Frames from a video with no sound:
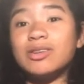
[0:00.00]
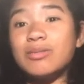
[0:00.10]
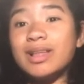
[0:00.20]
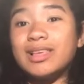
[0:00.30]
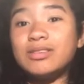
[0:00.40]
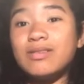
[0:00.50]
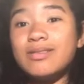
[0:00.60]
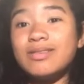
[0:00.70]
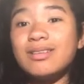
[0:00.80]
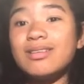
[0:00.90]
Those are my
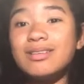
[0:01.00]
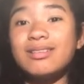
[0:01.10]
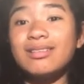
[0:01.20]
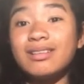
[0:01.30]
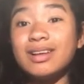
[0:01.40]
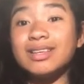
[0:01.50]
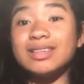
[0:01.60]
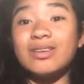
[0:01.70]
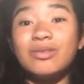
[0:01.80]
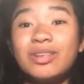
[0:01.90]
least favorite
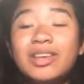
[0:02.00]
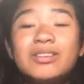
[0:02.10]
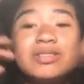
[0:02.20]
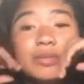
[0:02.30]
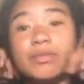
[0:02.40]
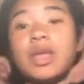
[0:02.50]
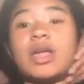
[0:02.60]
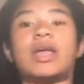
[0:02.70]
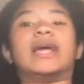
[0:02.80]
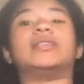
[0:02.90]
because I don't really use
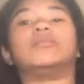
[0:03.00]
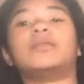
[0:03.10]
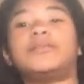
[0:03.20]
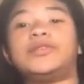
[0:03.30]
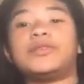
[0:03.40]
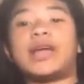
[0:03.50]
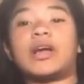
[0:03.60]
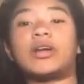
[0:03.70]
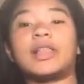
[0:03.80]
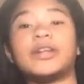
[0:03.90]
them. I sometimes
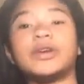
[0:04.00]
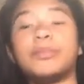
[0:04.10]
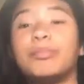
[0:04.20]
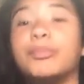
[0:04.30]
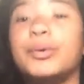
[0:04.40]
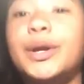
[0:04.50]
use calculator,